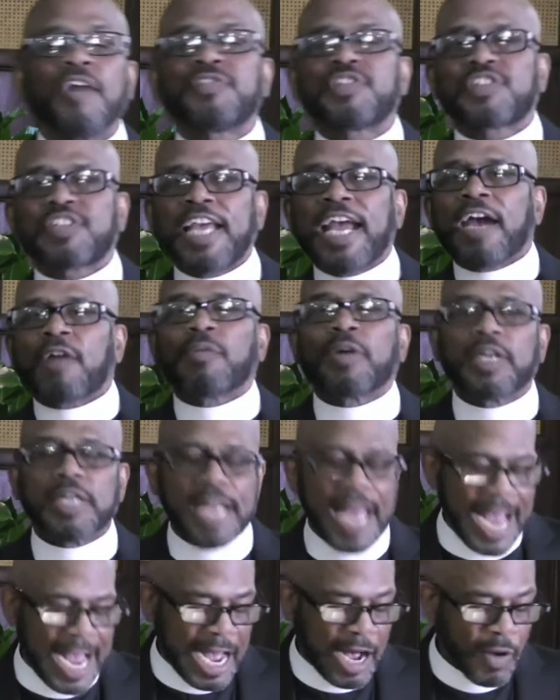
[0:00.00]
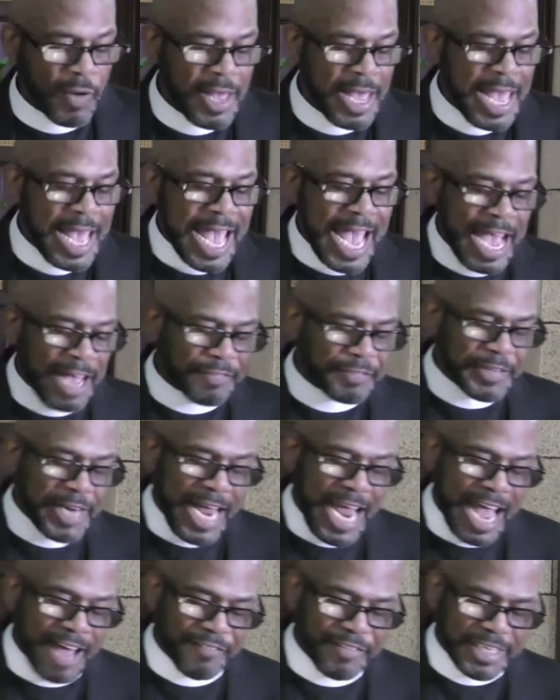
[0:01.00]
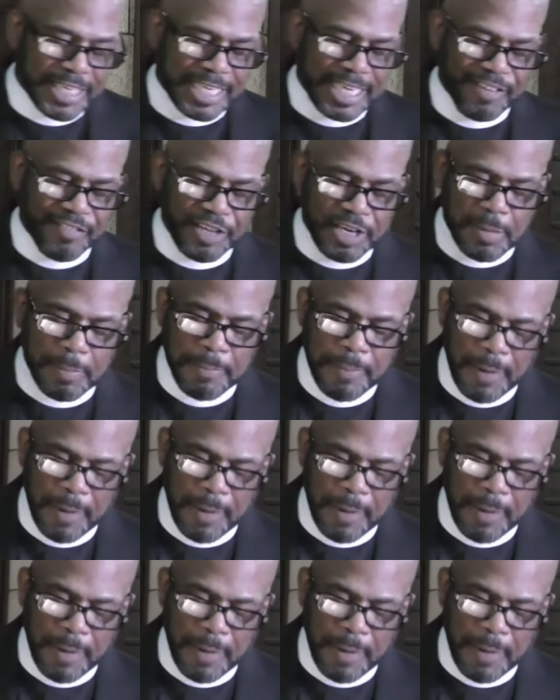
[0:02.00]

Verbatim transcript: of Sarah now, after having given